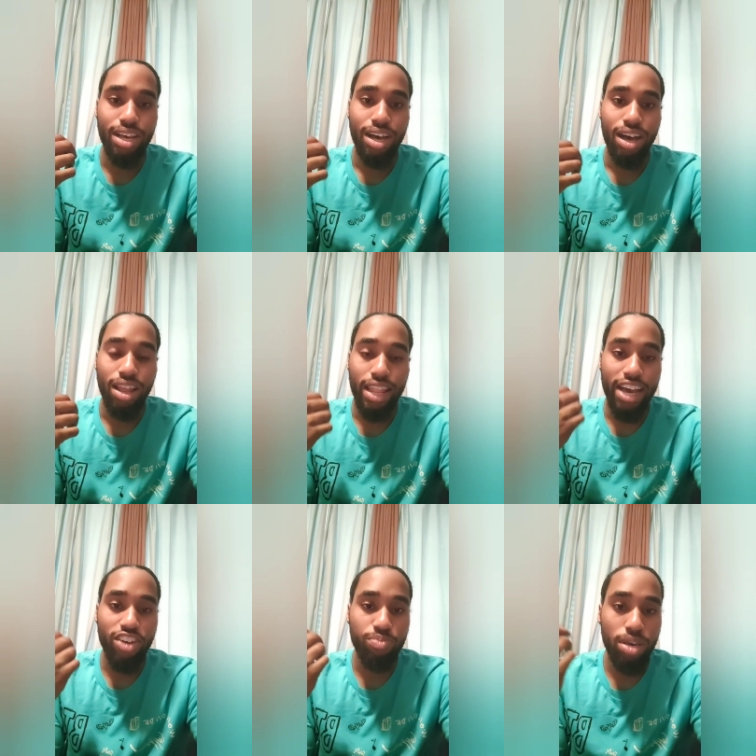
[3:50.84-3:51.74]
a
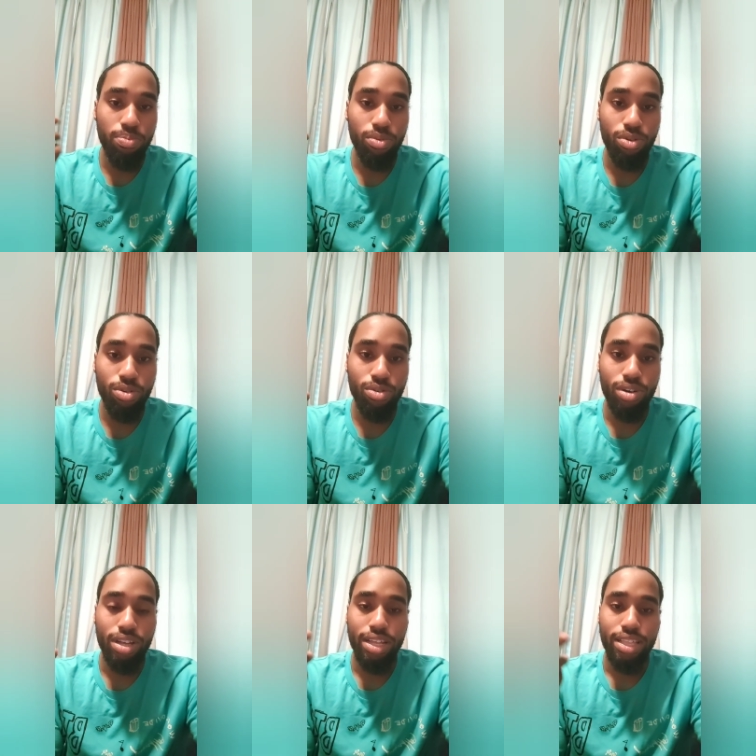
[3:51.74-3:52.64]
lack of
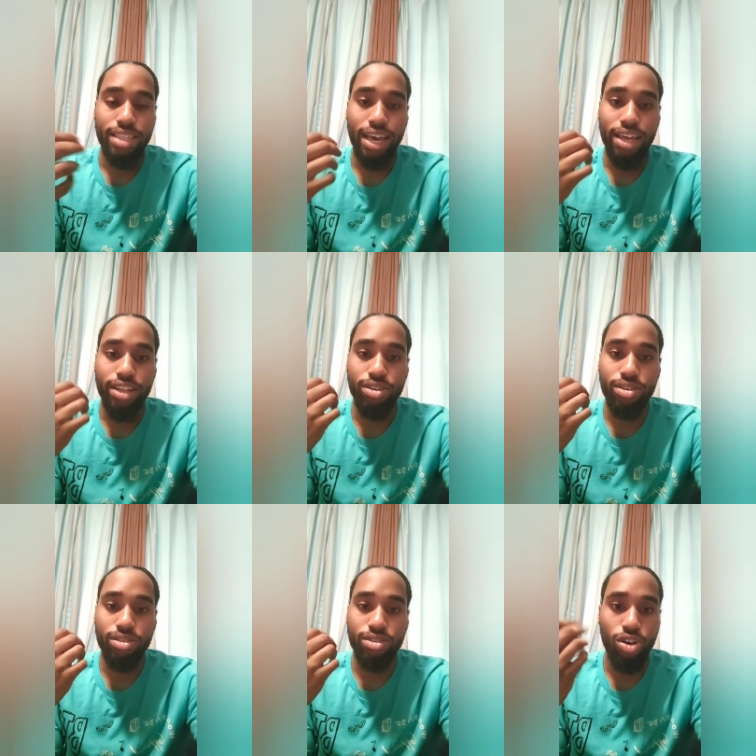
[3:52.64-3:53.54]
people that
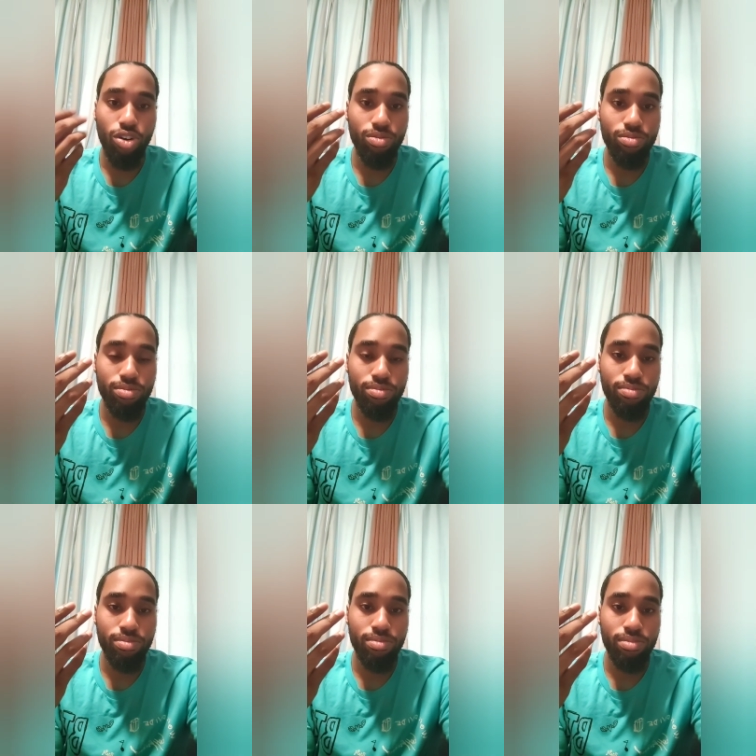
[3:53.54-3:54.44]
don't
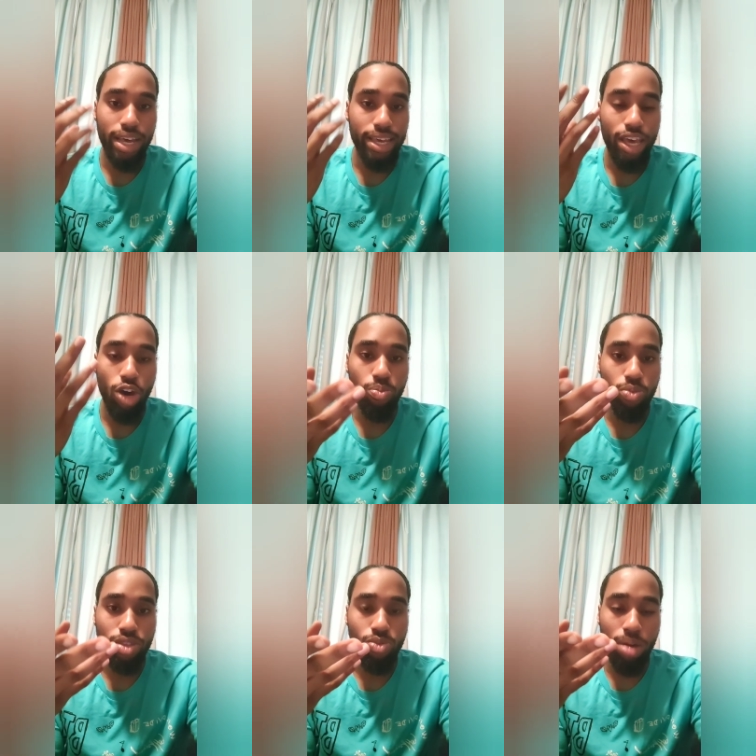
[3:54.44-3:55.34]
help
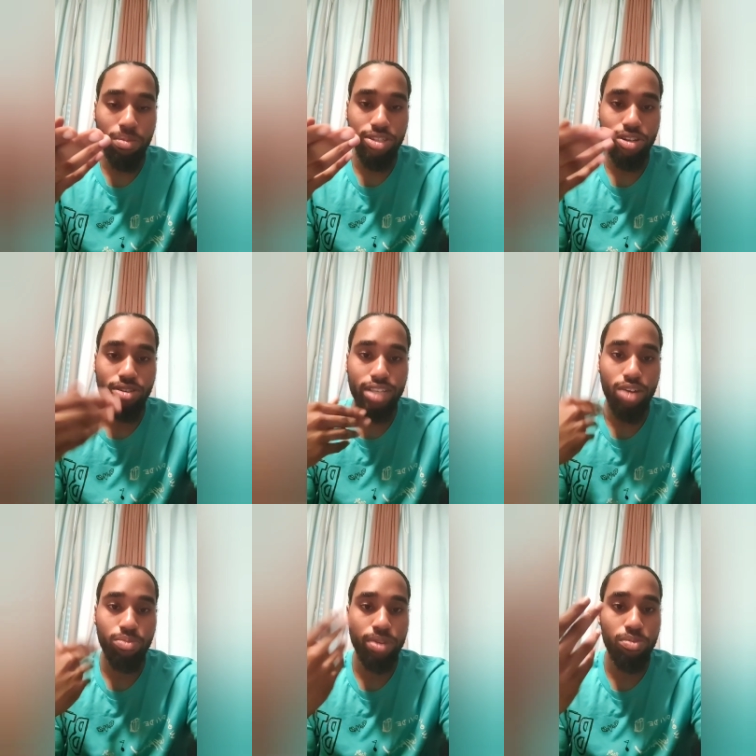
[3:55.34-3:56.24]
with the raw materials, lack
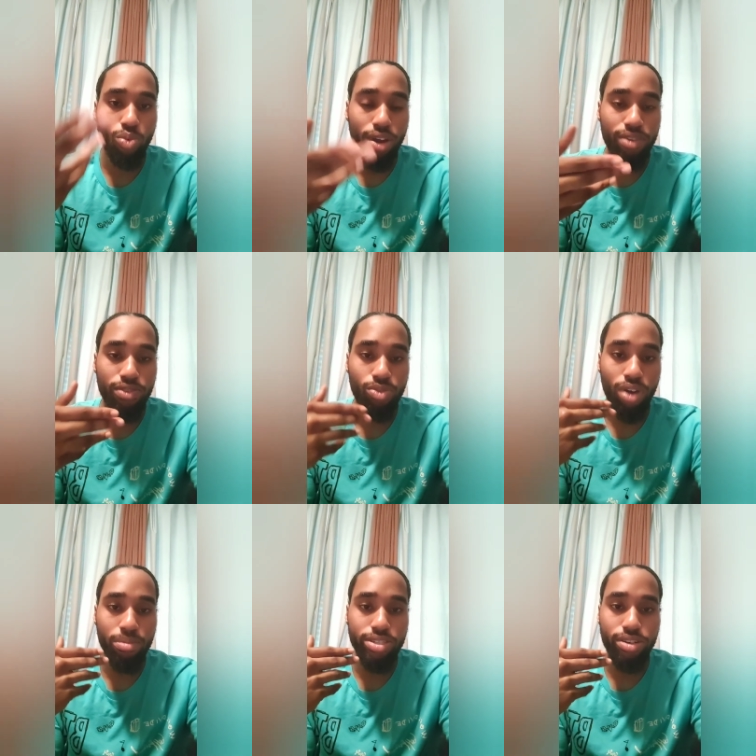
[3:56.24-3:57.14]
of people working for the
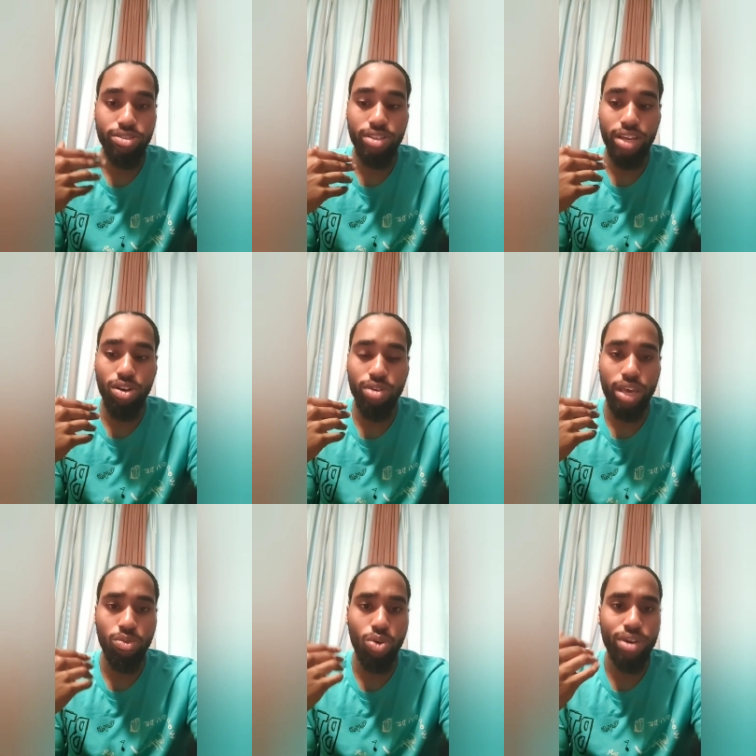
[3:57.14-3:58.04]
raw materials. So okay,
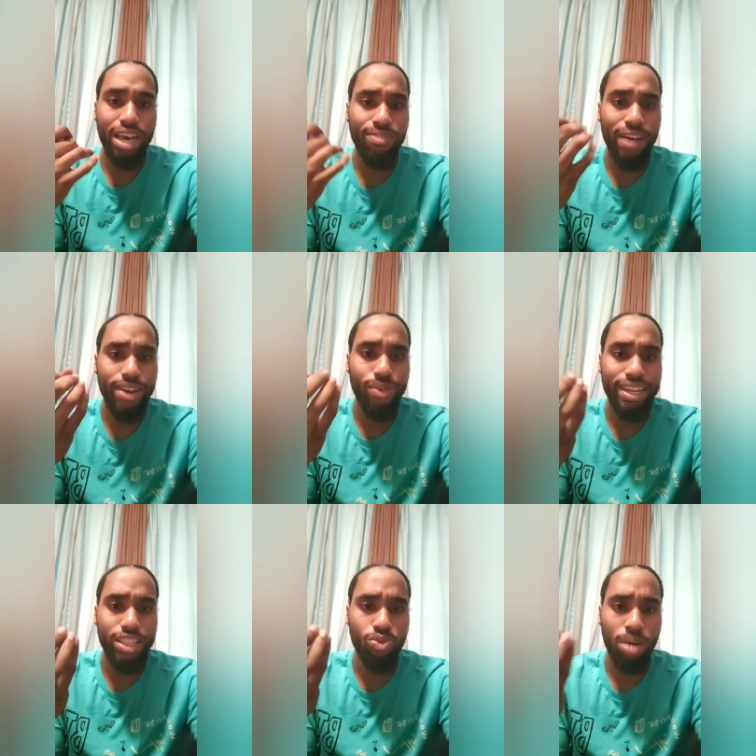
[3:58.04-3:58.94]
well, we got to find a way to
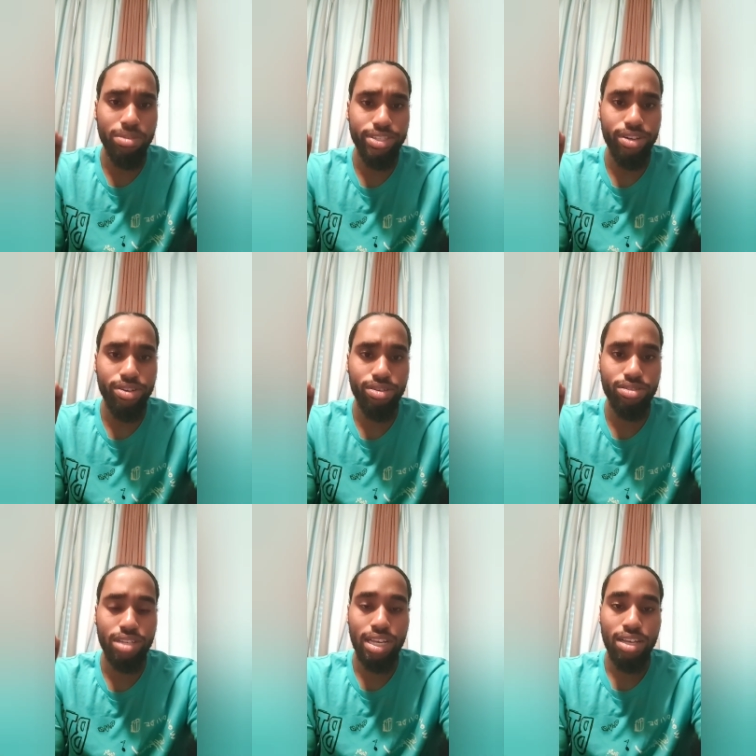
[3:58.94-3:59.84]
get the raw
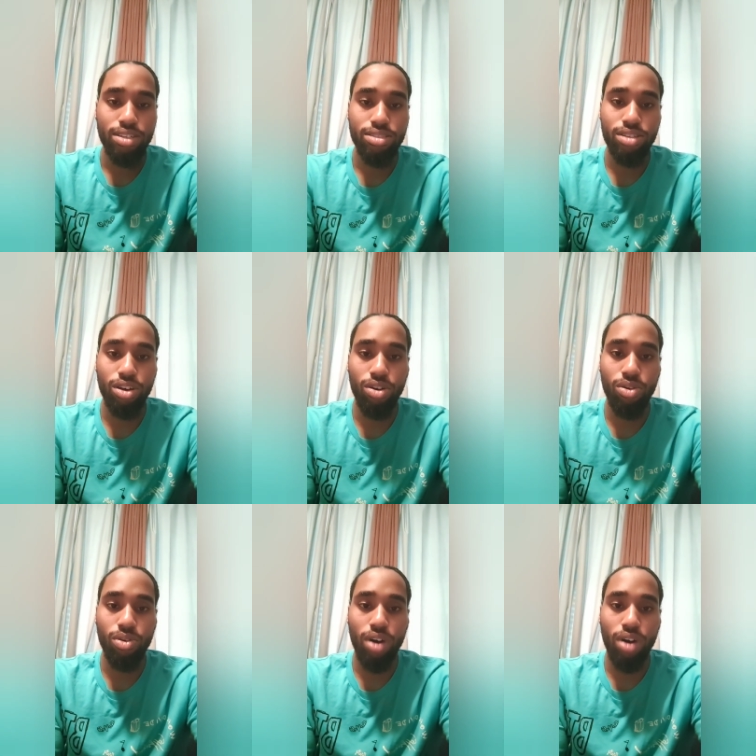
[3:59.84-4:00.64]
materials. So